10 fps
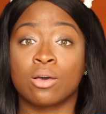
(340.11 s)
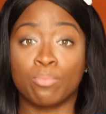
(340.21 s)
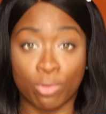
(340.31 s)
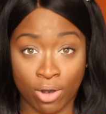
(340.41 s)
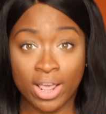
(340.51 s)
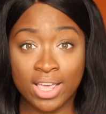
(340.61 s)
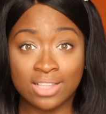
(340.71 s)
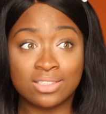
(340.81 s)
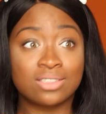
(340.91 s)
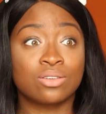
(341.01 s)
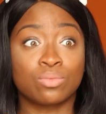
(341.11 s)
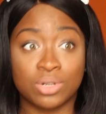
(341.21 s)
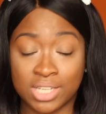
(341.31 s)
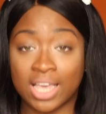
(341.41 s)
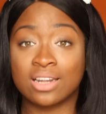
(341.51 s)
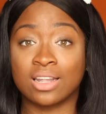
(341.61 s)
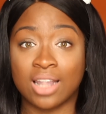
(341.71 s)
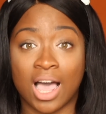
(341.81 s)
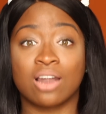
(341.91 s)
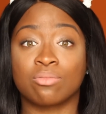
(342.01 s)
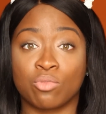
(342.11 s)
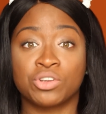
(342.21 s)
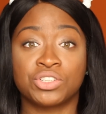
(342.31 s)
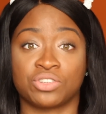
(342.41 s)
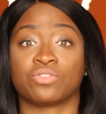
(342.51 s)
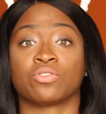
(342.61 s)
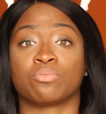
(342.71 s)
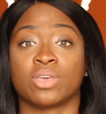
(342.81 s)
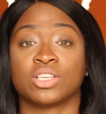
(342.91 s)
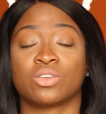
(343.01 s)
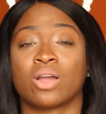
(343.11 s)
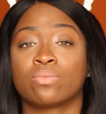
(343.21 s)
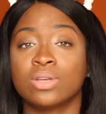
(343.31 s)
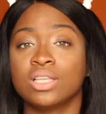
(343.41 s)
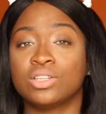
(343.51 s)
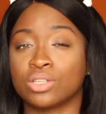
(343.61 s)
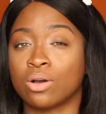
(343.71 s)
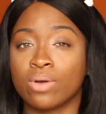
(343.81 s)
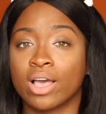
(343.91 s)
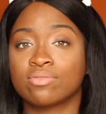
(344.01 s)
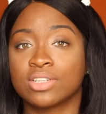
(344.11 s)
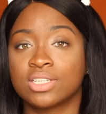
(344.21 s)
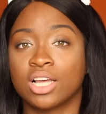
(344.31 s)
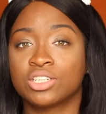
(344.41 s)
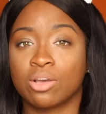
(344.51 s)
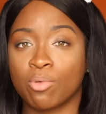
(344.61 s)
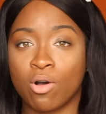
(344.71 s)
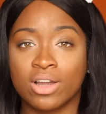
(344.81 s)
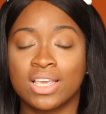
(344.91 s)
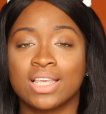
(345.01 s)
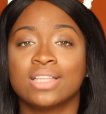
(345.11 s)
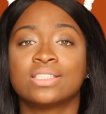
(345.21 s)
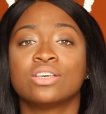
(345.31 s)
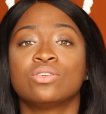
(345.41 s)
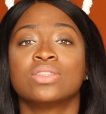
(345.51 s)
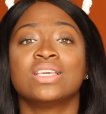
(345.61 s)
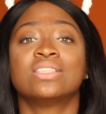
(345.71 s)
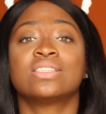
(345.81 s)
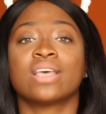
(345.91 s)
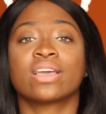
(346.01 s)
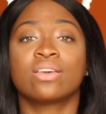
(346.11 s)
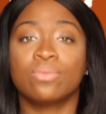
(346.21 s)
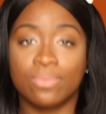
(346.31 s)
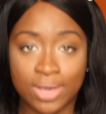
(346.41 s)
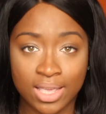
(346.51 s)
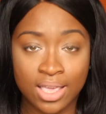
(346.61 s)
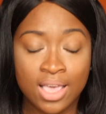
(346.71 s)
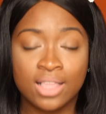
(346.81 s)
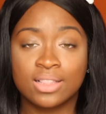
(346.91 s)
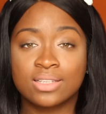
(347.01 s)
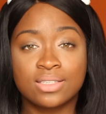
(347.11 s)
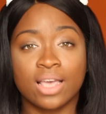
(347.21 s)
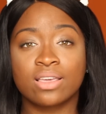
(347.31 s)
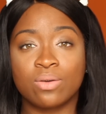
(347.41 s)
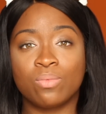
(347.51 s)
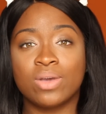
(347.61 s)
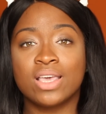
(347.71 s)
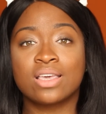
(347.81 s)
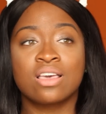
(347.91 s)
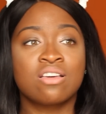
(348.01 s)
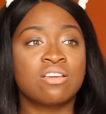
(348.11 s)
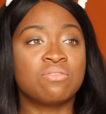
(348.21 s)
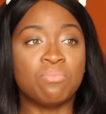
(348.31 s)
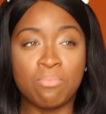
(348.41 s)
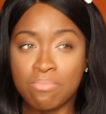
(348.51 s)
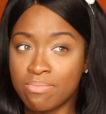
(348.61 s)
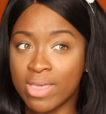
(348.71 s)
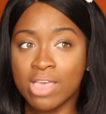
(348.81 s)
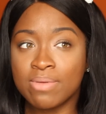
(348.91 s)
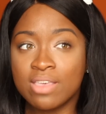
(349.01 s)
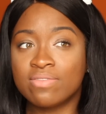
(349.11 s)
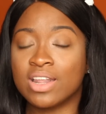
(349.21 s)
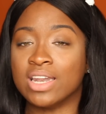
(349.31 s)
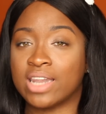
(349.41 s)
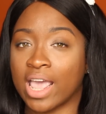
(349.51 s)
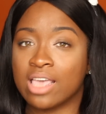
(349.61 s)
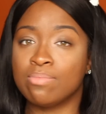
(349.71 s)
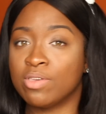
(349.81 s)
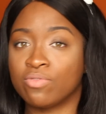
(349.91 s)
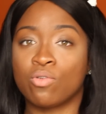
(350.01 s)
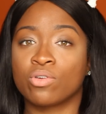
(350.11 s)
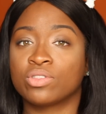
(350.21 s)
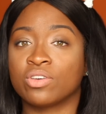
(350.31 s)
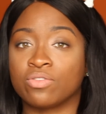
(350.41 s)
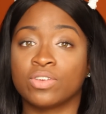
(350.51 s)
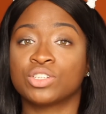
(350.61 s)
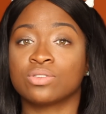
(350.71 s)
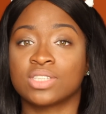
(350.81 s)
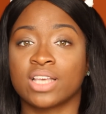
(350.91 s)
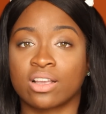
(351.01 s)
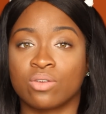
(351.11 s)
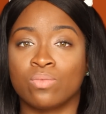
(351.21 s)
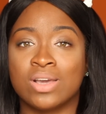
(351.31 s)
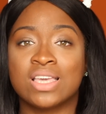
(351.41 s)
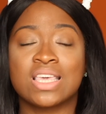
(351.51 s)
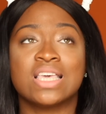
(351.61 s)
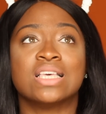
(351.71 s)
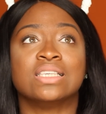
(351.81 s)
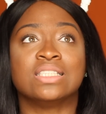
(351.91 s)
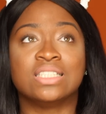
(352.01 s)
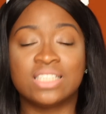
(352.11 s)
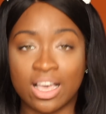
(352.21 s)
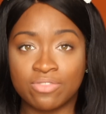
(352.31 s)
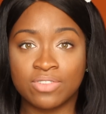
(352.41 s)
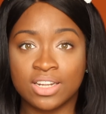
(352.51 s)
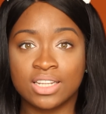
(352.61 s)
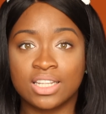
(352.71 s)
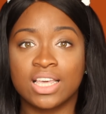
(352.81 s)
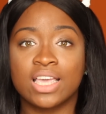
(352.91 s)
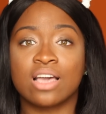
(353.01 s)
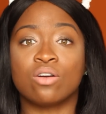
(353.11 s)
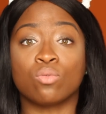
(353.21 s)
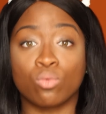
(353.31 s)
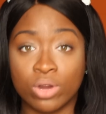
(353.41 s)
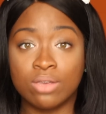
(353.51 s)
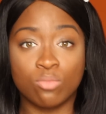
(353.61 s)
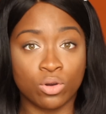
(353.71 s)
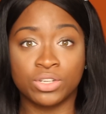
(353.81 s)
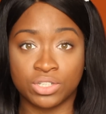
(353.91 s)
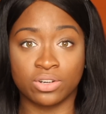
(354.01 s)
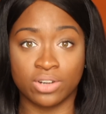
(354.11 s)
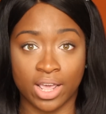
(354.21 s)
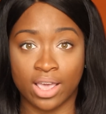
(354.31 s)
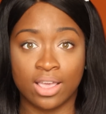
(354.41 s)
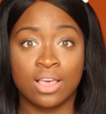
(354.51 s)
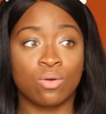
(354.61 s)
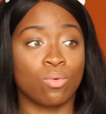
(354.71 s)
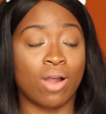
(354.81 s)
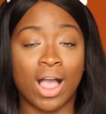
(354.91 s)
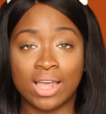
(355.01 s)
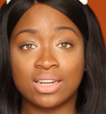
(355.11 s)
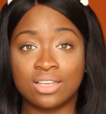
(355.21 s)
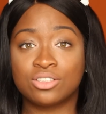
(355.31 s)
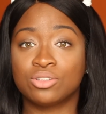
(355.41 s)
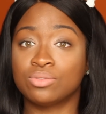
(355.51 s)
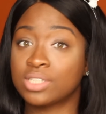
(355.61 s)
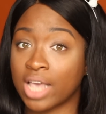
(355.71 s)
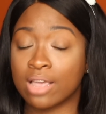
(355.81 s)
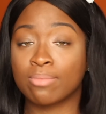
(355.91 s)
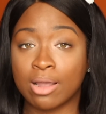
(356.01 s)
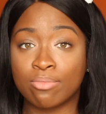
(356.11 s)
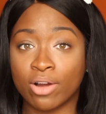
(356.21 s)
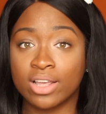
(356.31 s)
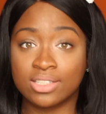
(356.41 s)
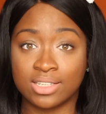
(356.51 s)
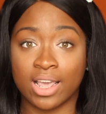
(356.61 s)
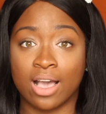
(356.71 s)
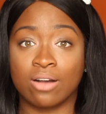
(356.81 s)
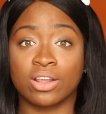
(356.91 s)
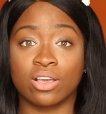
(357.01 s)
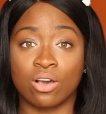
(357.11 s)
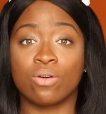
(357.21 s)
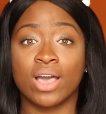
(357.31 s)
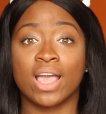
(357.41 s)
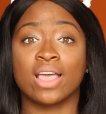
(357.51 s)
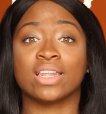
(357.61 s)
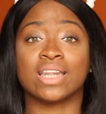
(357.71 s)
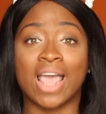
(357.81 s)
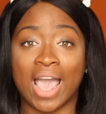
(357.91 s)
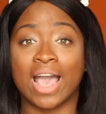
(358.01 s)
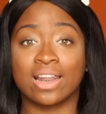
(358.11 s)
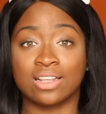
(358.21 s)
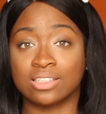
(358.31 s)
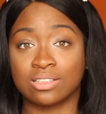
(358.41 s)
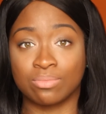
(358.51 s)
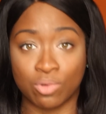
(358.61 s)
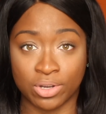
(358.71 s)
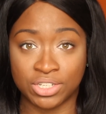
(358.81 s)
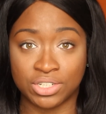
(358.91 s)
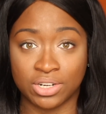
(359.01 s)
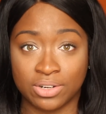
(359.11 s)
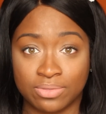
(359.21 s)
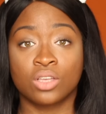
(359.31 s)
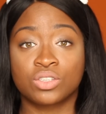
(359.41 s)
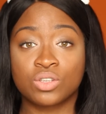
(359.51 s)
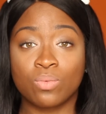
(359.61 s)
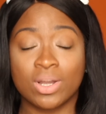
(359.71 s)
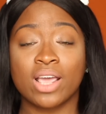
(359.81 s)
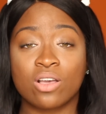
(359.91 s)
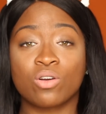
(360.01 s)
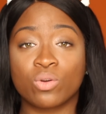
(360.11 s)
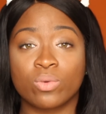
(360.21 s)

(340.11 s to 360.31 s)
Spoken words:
braids retain a lot of moisture for me, so I really don't have to touch up on it until the second week. The second week, maybe even a day before the official second week, is definitely a re-moisture day where I need to take my braids down and go ahead and add in some moisture. So when I go to